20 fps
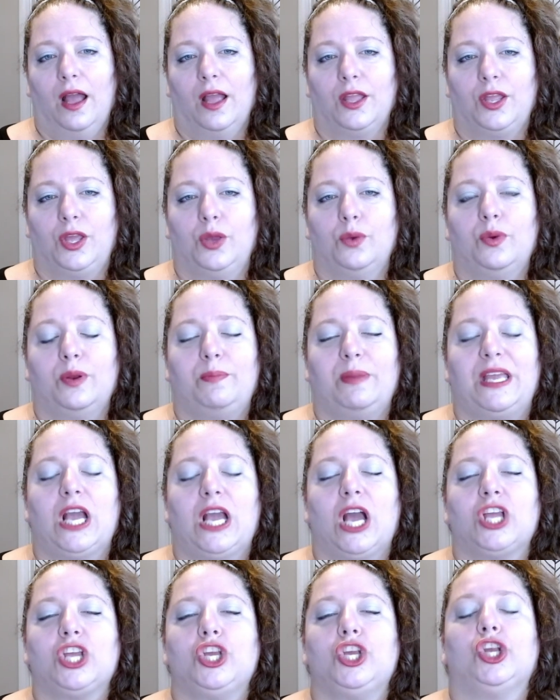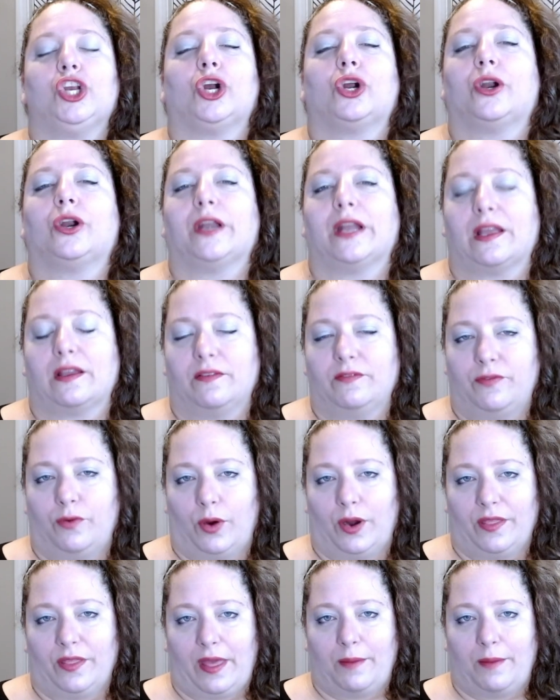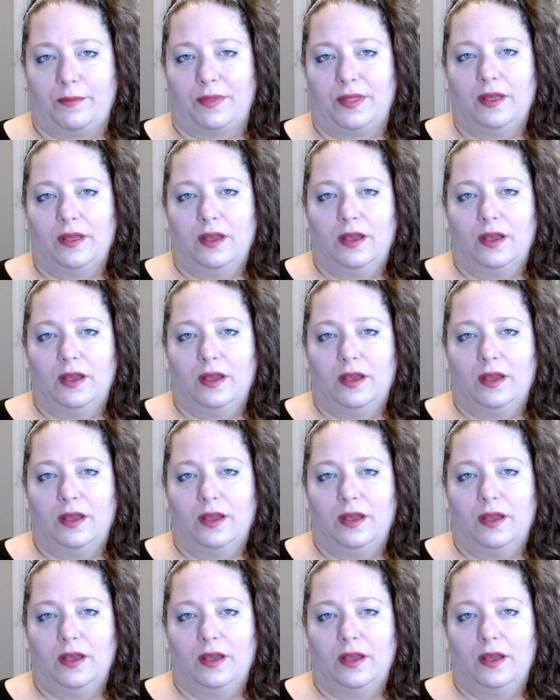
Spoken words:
you would be yearning for them.